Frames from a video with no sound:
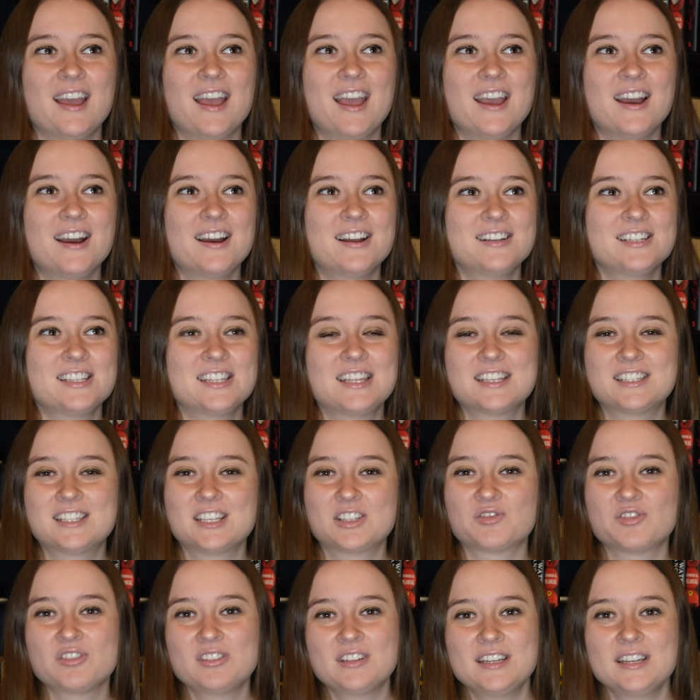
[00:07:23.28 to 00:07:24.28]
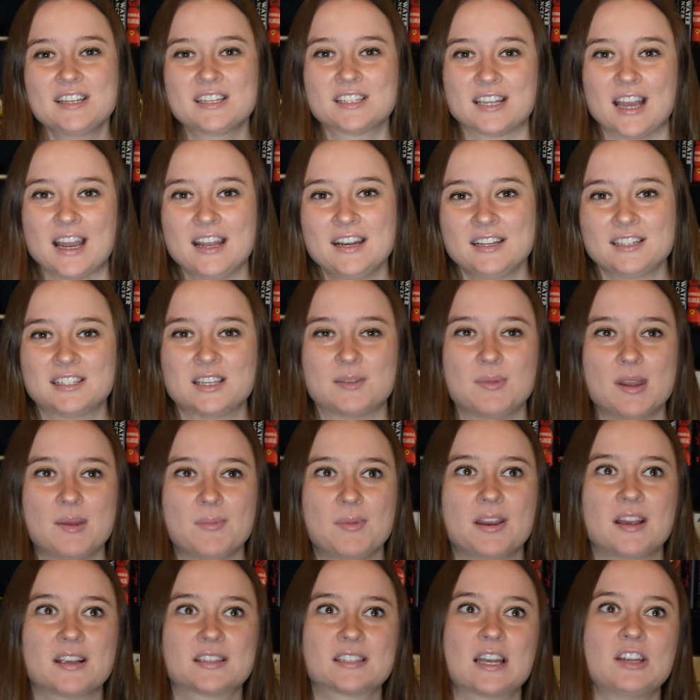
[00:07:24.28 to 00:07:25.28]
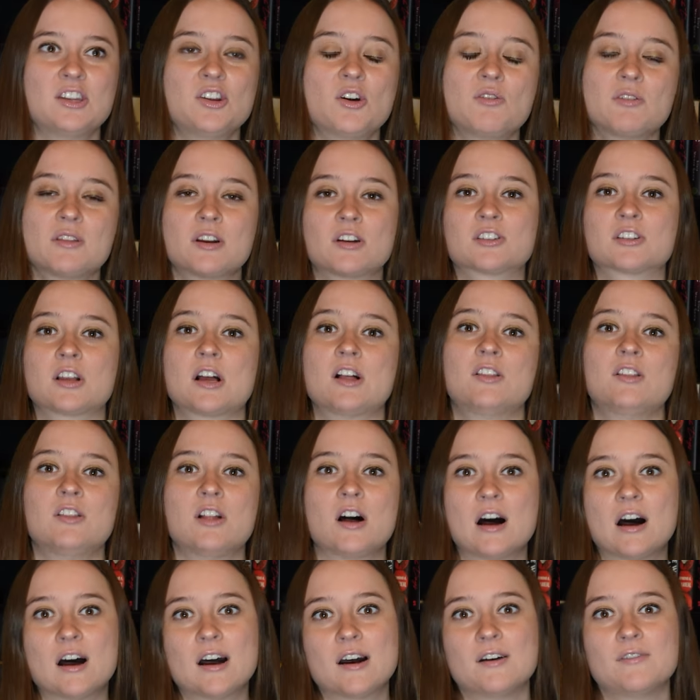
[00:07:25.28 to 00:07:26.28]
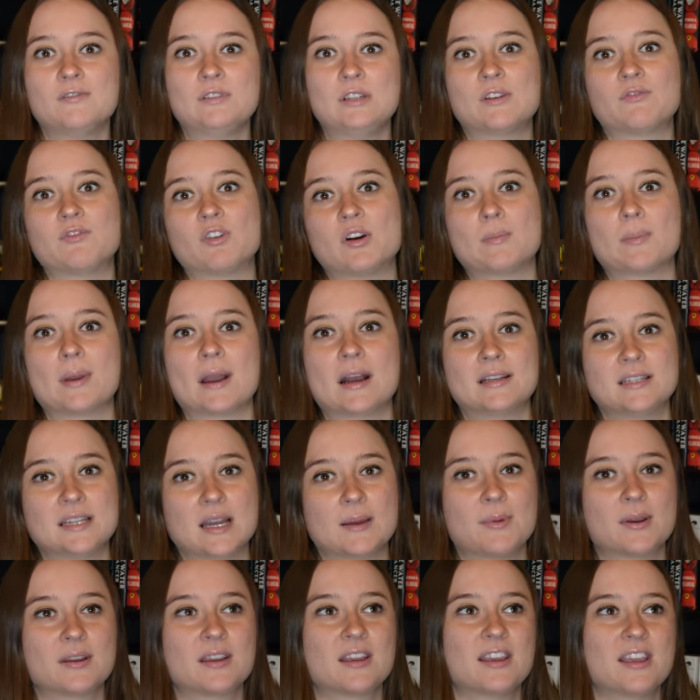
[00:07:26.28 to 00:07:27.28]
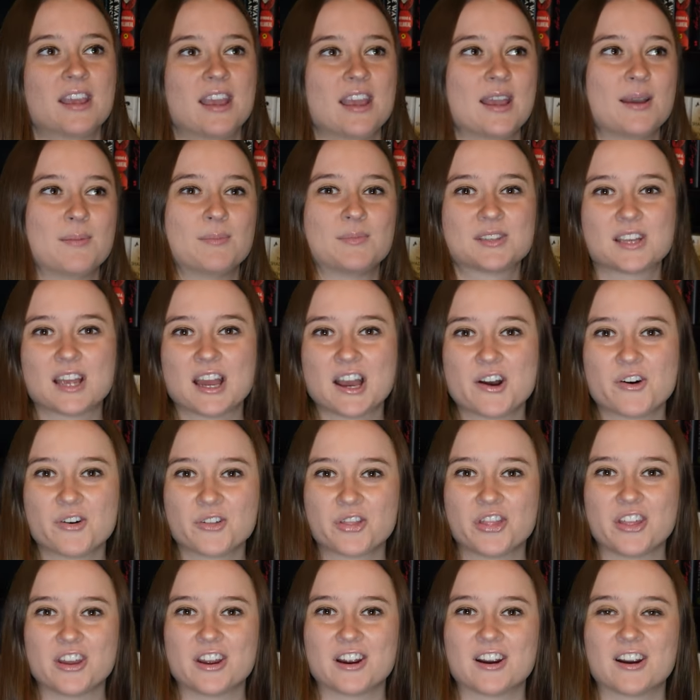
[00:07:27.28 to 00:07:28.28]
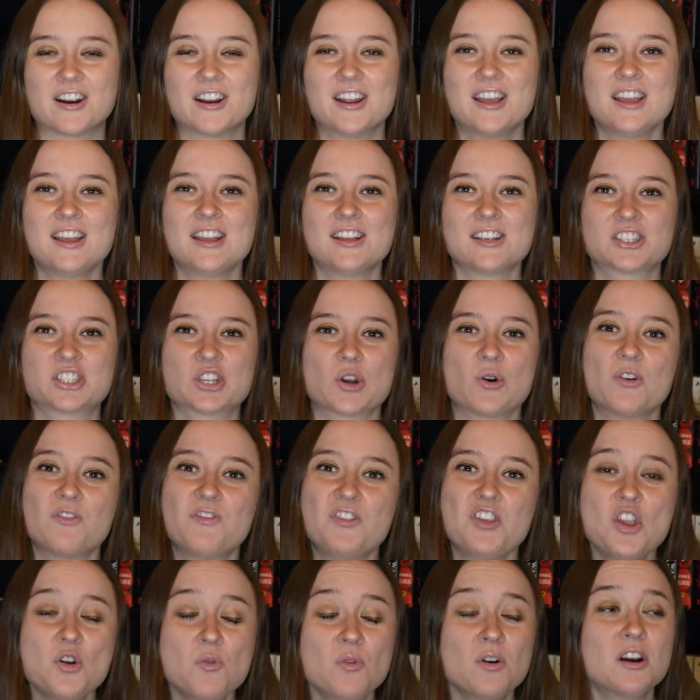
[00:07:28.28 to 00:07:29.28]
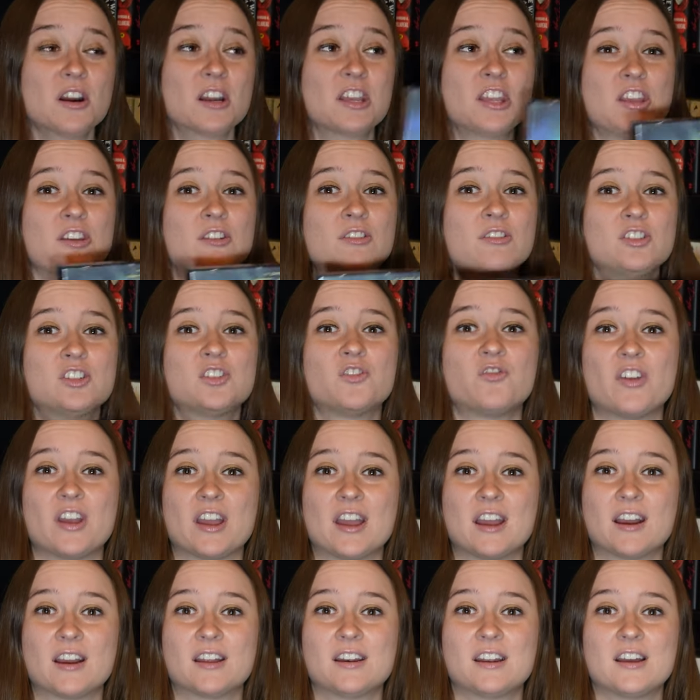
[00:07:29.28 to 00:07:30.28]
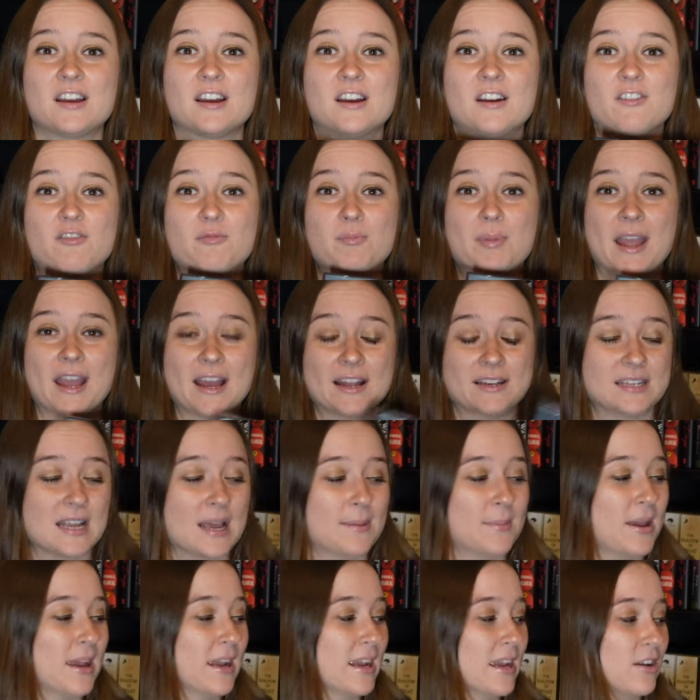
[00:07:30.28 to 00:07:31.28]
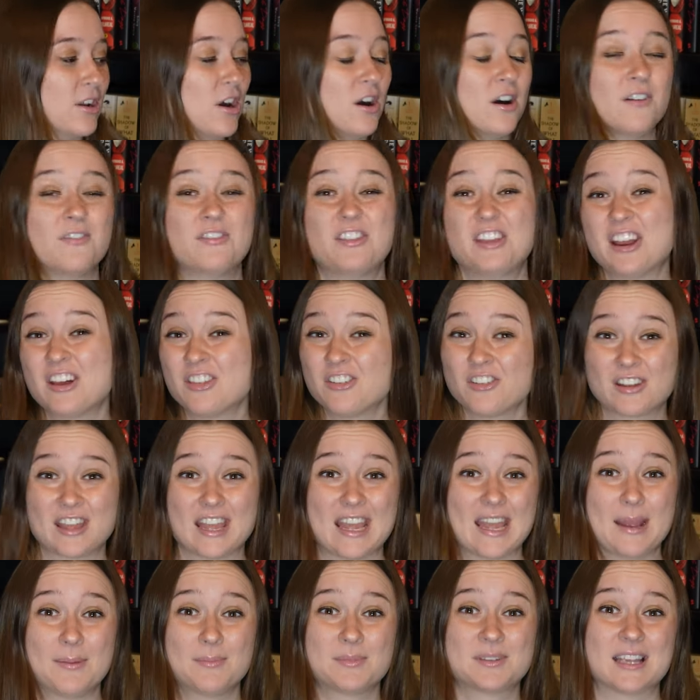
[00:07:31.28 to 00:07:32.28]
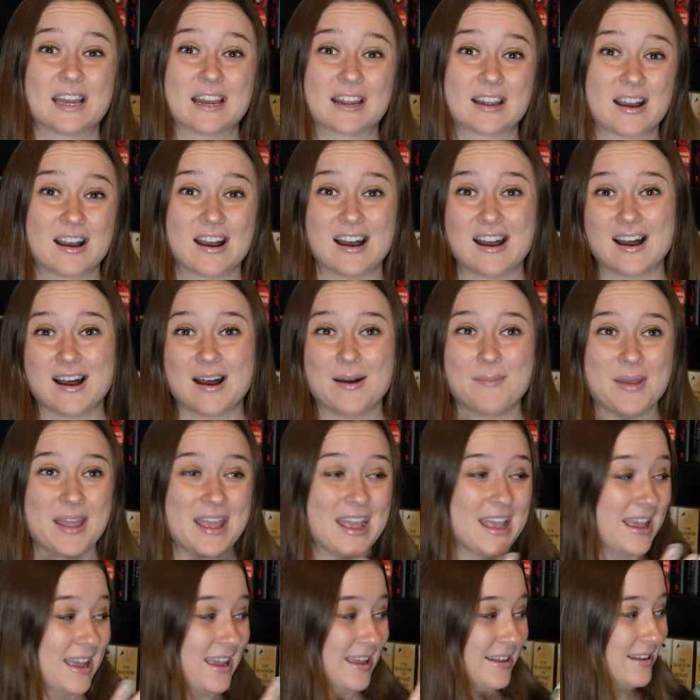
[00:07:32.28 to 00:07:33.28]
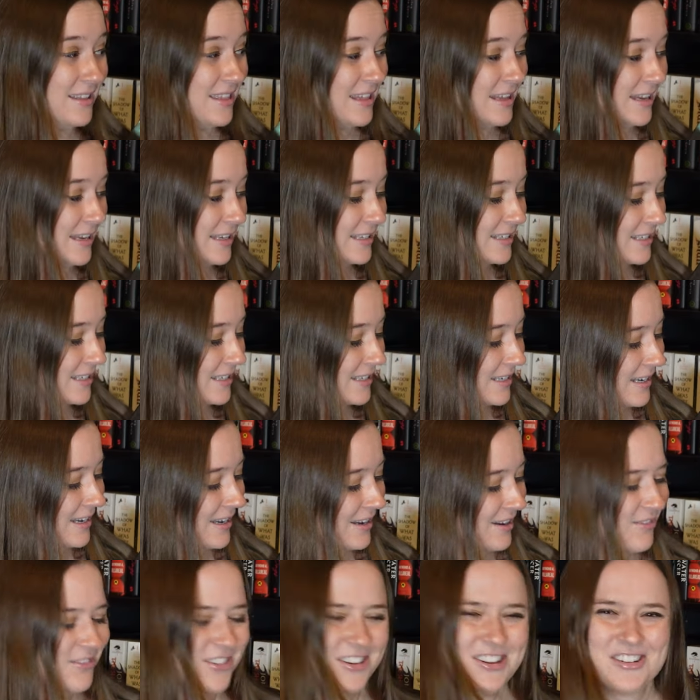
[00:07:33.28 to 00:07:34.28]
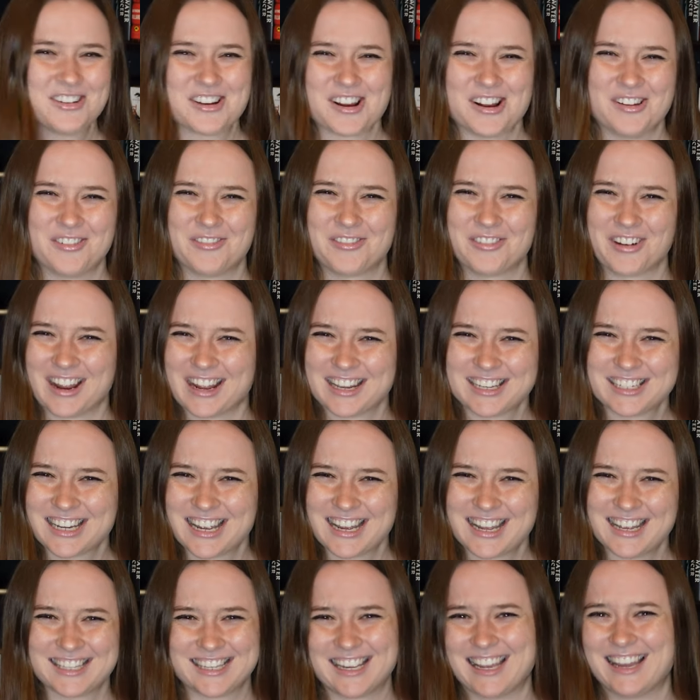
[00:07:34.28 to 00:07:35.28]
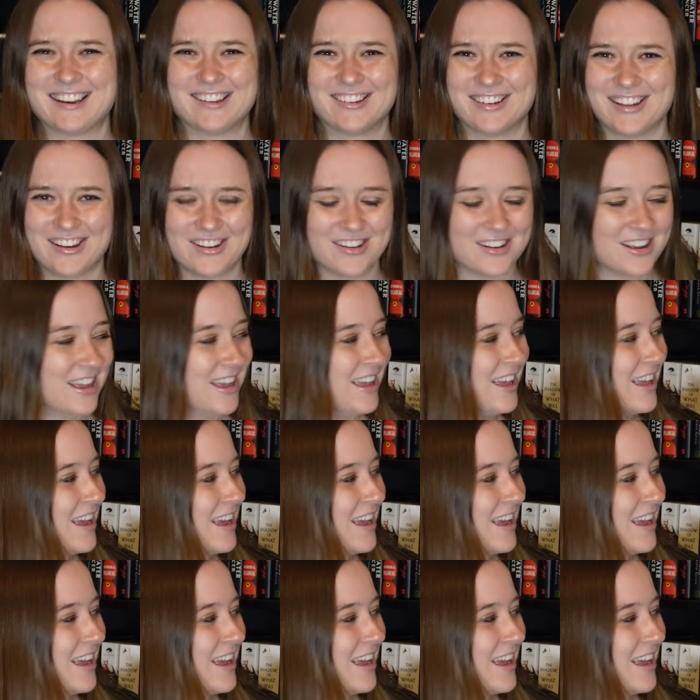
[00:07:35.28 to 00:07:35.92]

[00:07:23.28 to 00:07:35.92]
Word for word: And this is really exciting to me because I know there's a lot of different pandemic games out there. So if you are a huge fan of pandemic and all of the other games that come in this, what do you call it, franchise? I don't know.